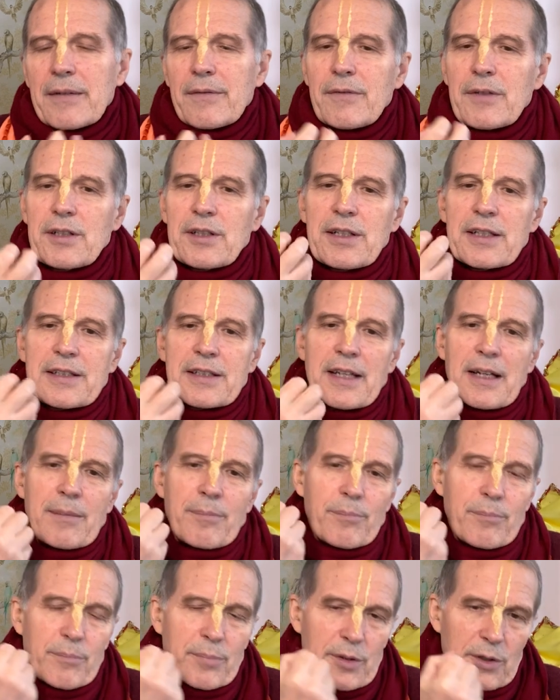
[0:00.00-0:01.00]
which is
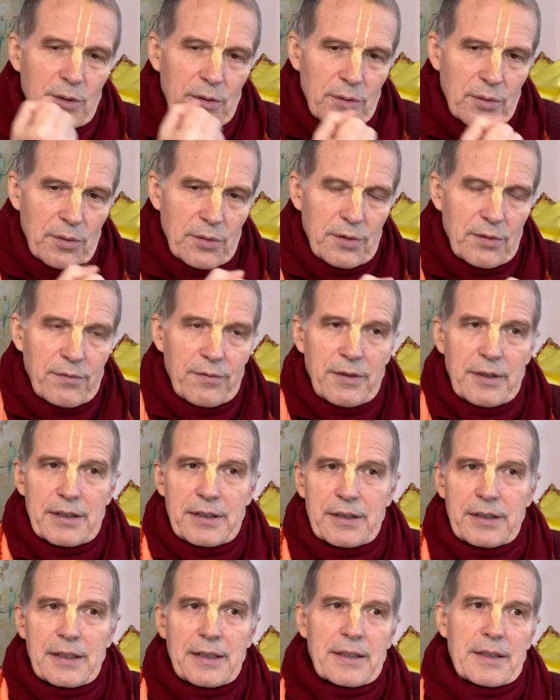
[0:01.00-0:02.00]
imbued
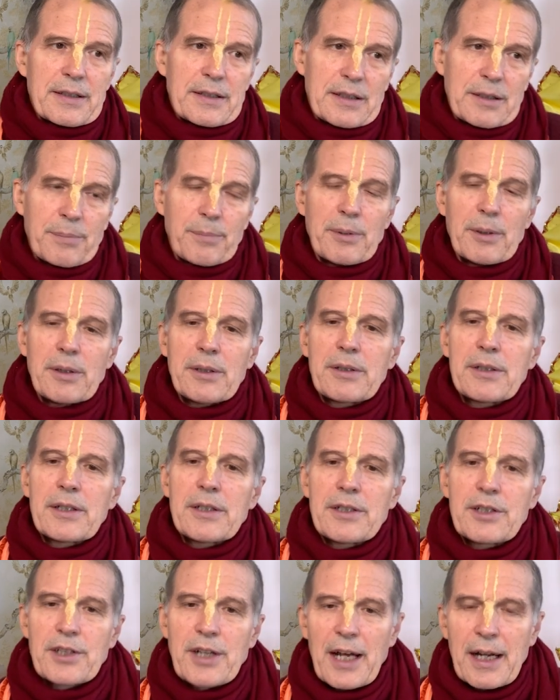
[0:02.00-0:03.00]
with spiritual
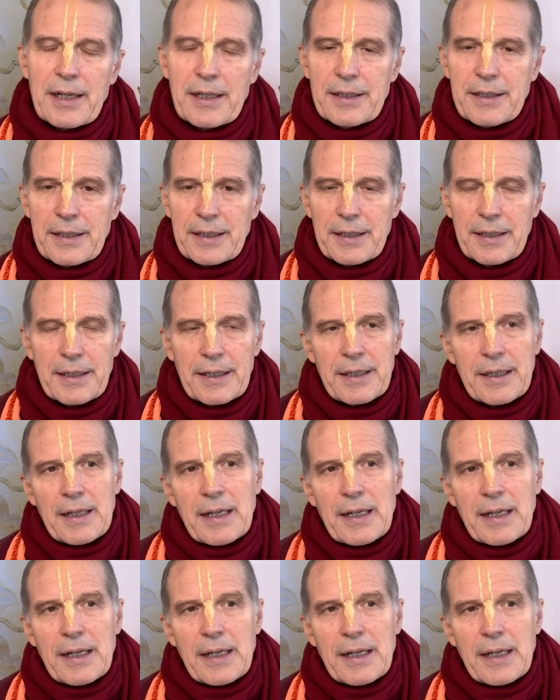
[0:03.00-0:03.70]
Shakti,